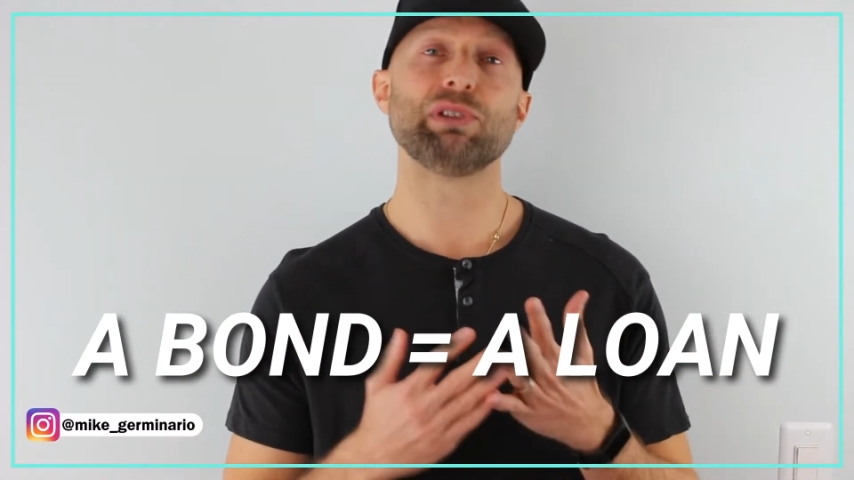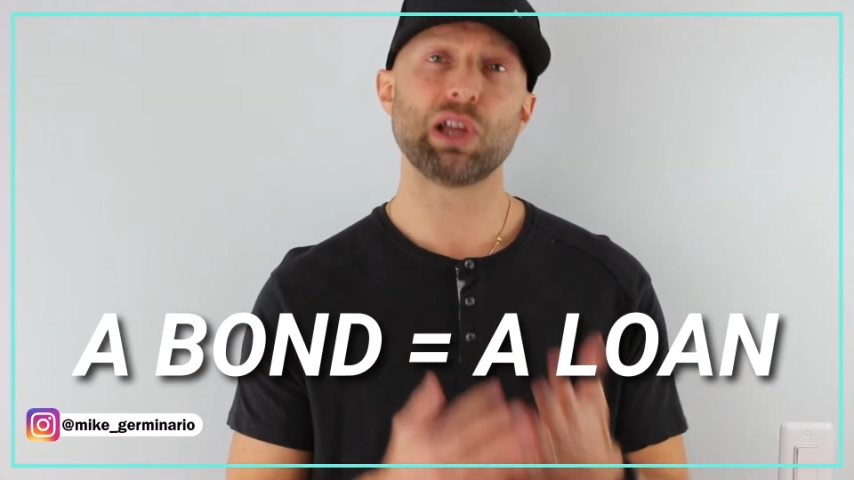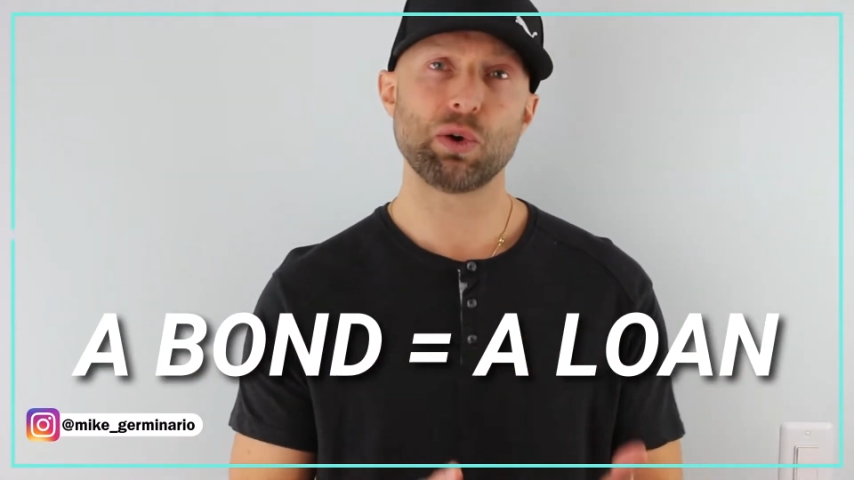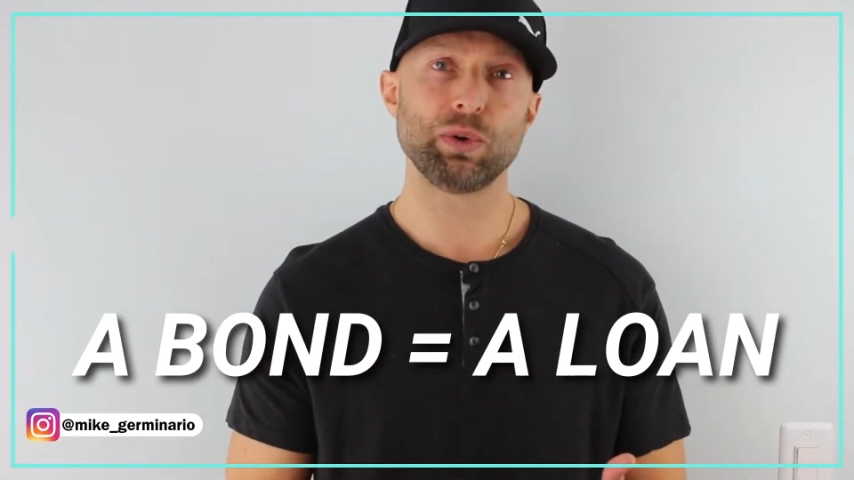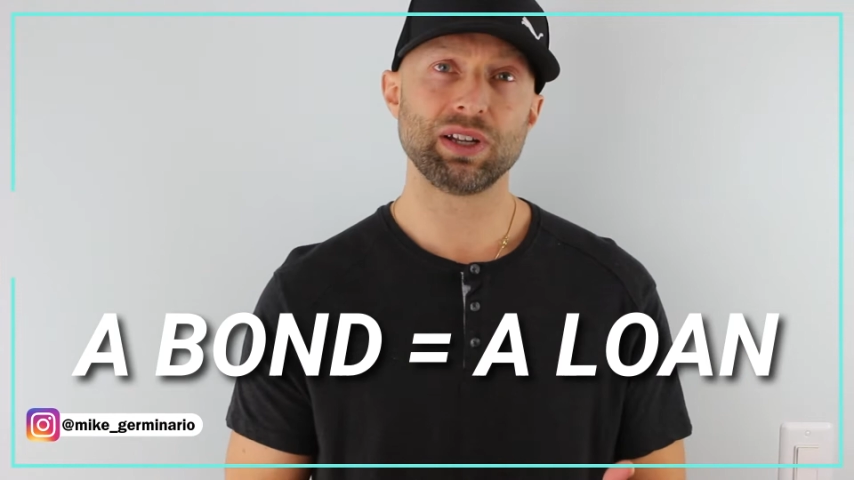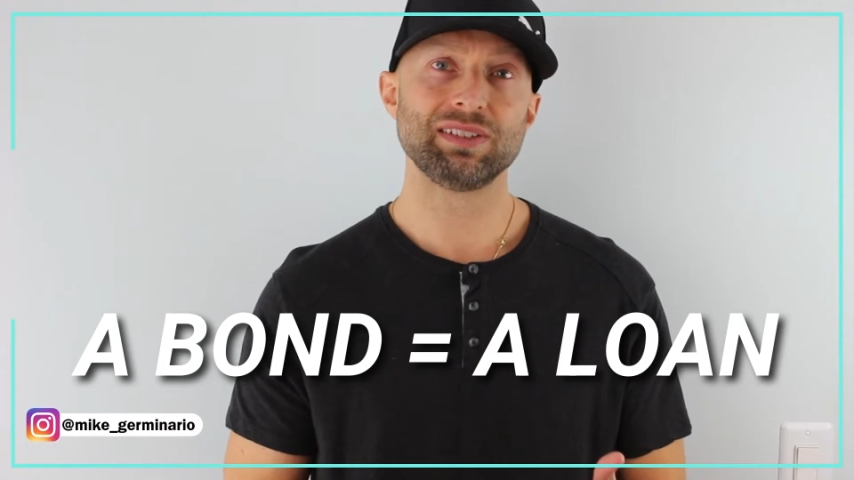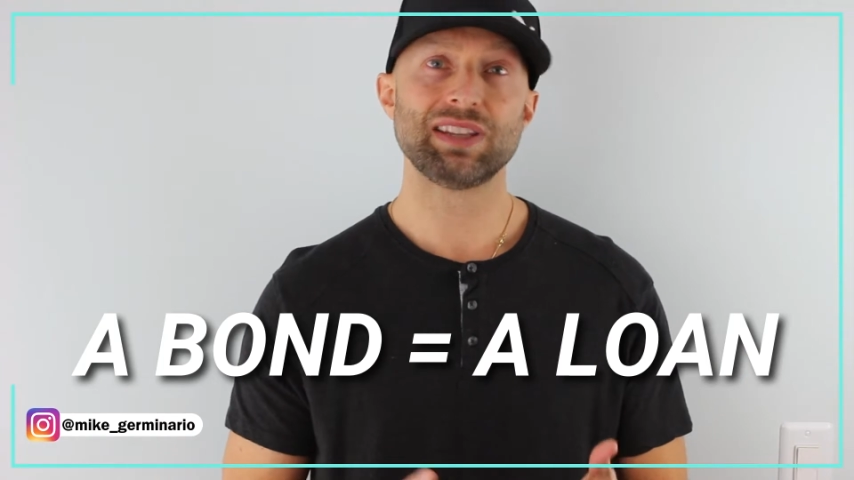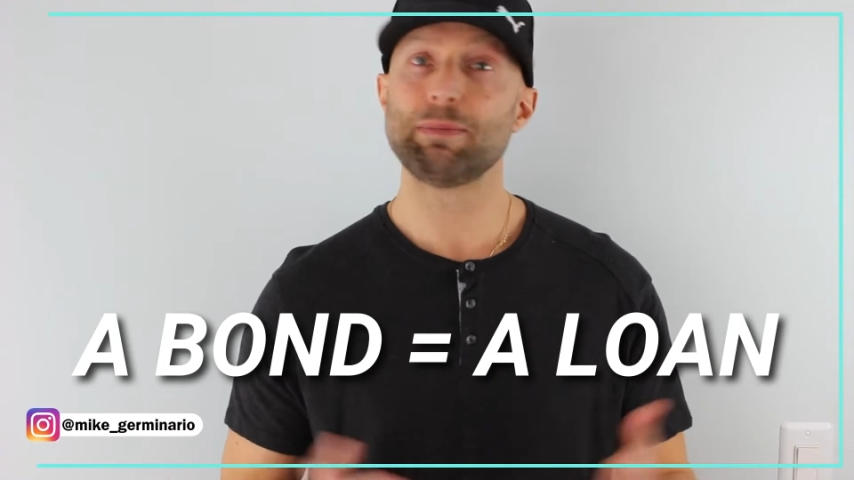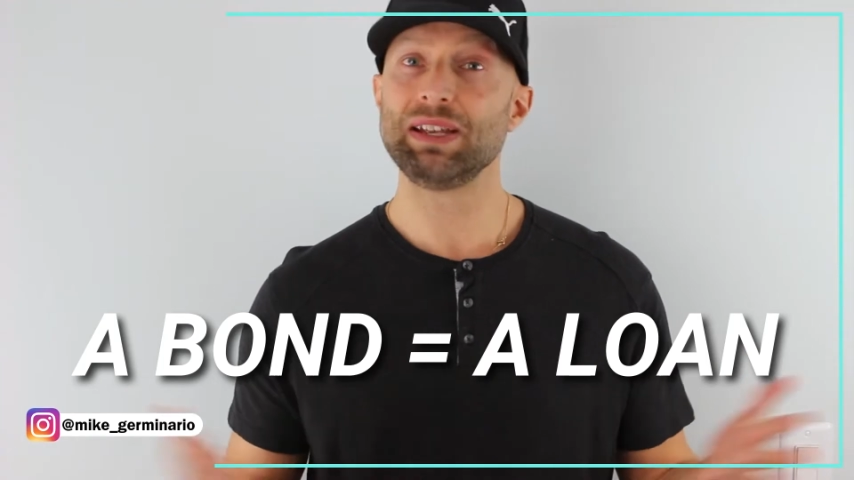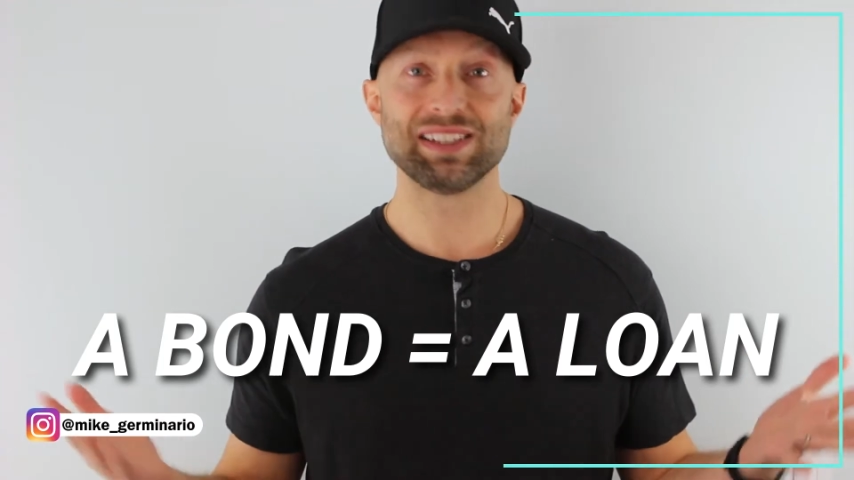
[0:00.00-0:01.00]
loan.
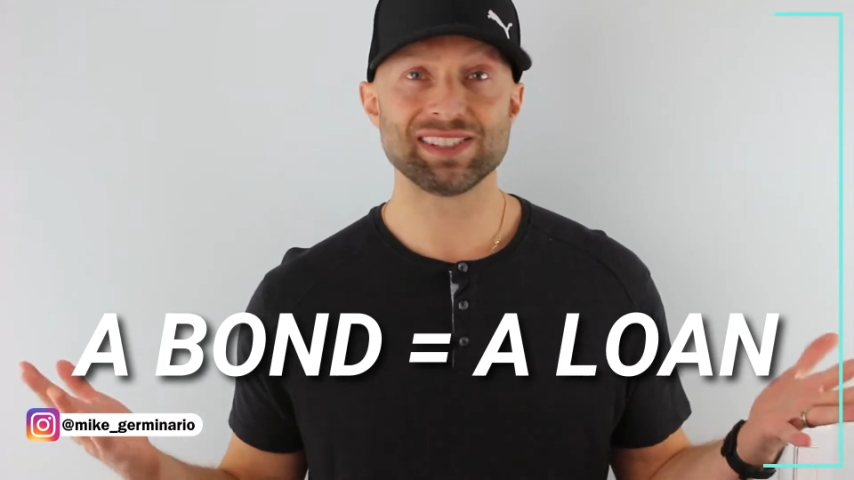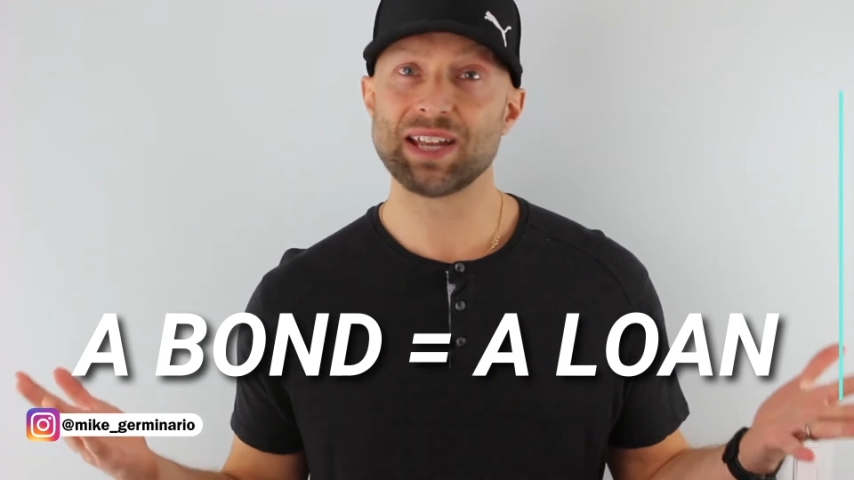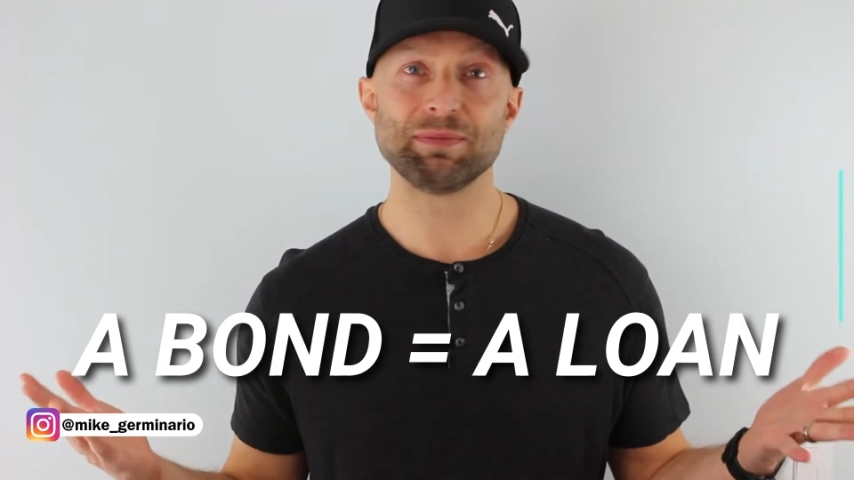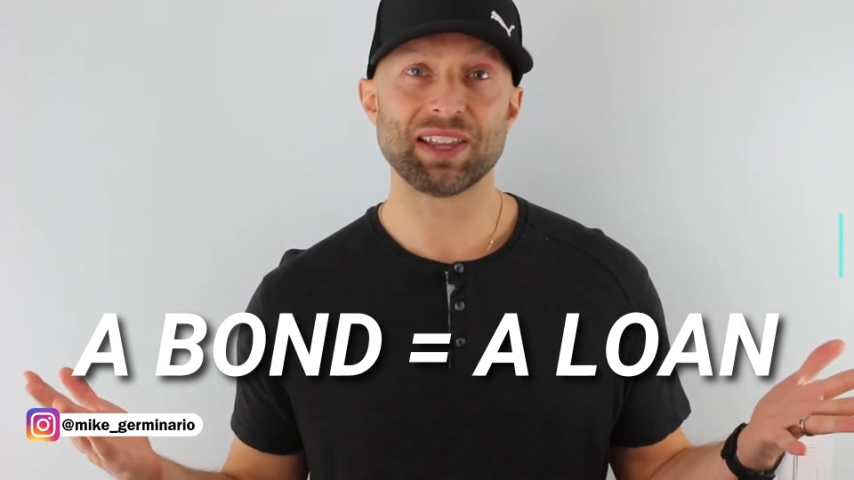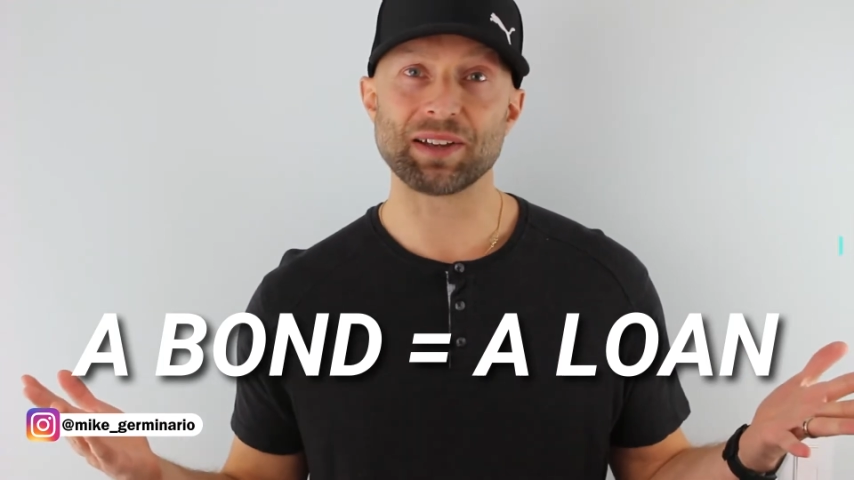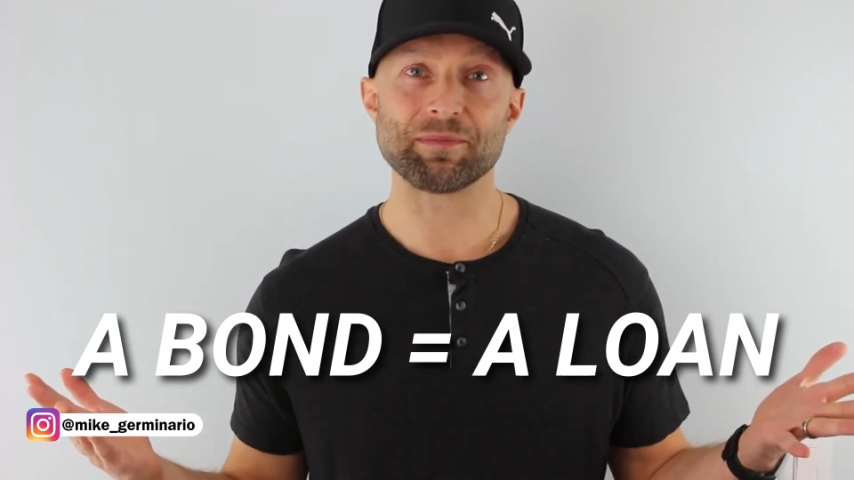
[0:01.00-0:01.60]
They mean the same thing.